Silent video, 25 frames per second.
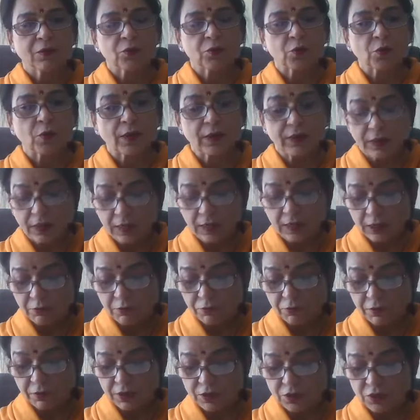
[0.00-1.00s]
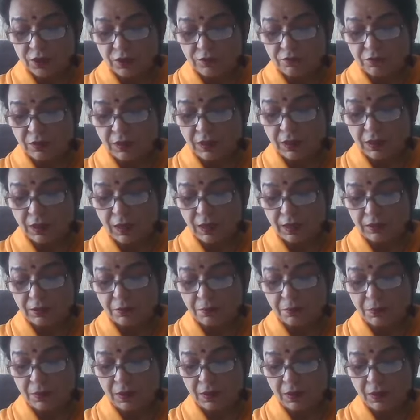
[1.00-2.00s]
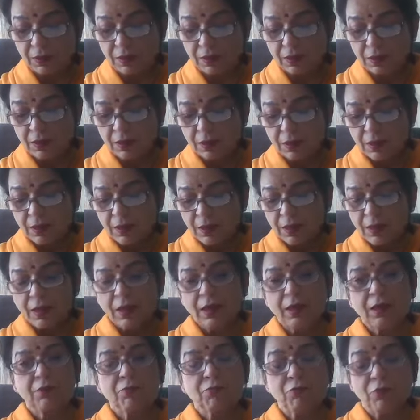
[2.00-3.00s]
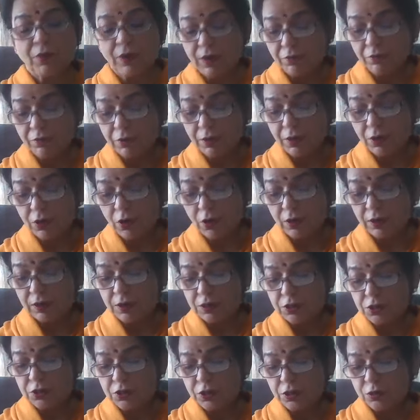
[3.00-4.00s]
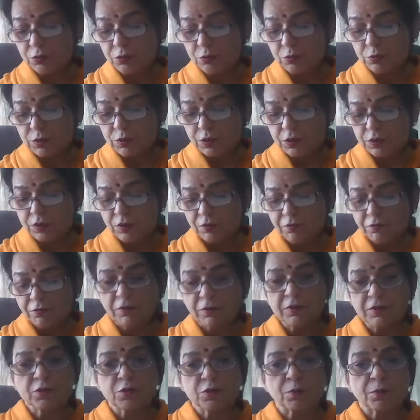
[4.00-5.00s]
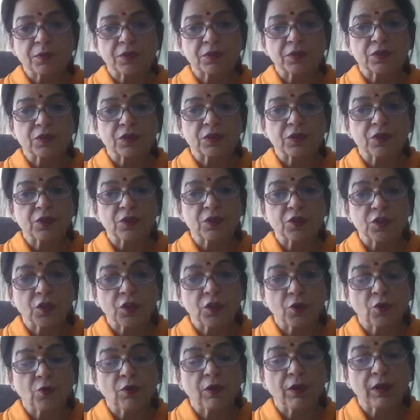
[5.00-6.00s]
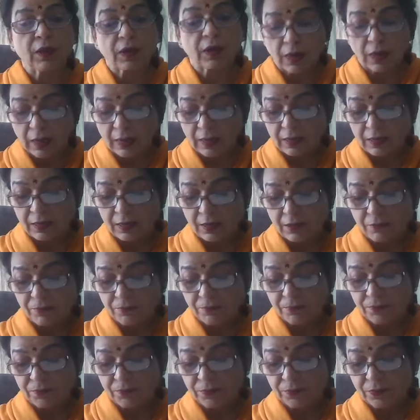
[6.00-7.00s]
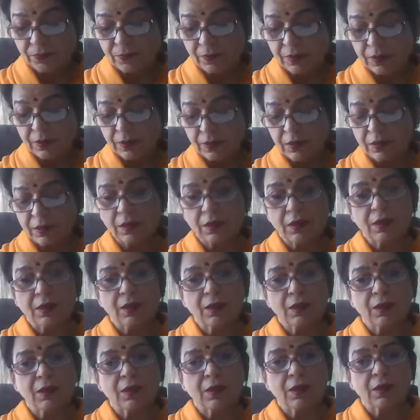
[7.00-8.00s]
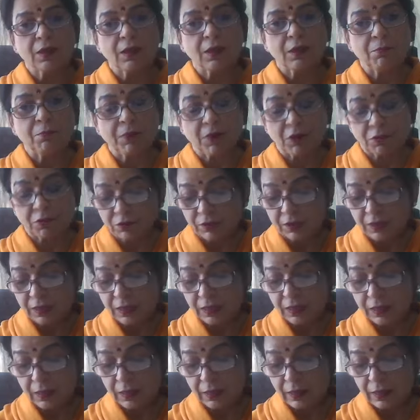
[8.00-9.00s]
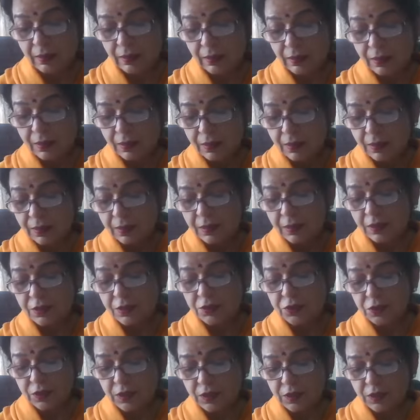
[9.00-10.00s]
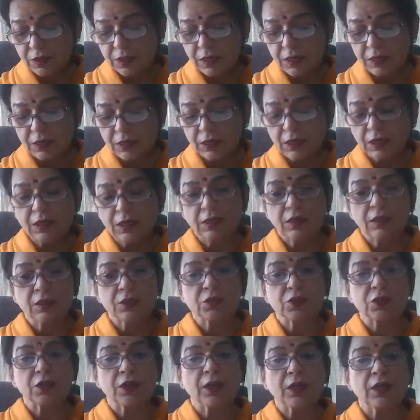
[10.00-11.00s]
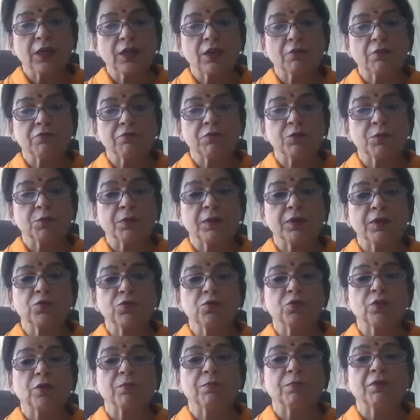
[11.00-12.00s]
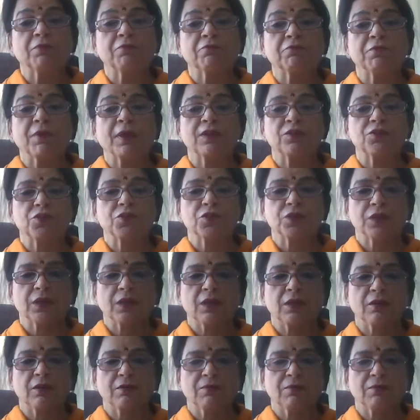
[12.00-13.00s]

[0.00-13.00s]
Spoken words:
So identification with the Atma. And whenever Lord Krishna uses the first person singular I in Bhagavad Gita, he is indicating the state of spiritual perfection.